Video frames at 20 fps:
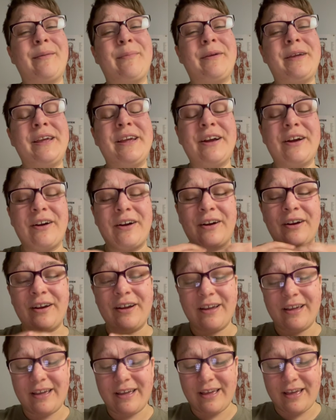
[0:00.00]
here.
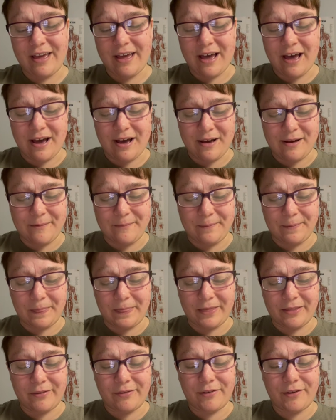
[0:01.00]

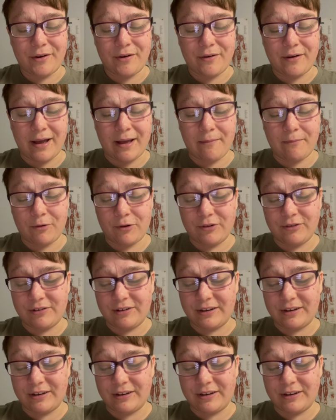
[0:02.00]
So I'm going to